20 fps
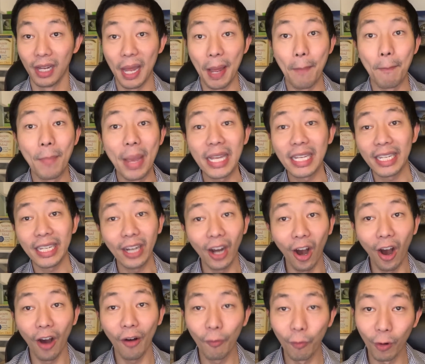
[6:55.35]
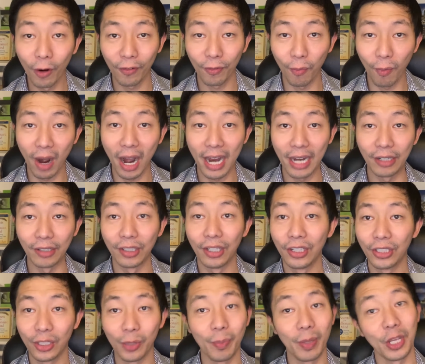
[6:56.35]
making it all worthwhile
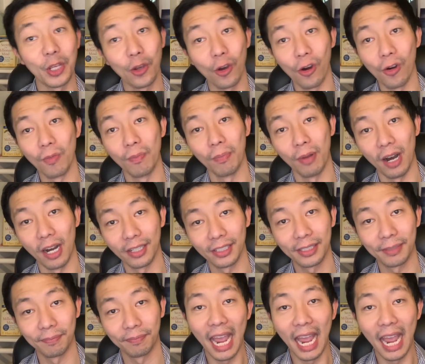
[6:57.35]
to be your own boss.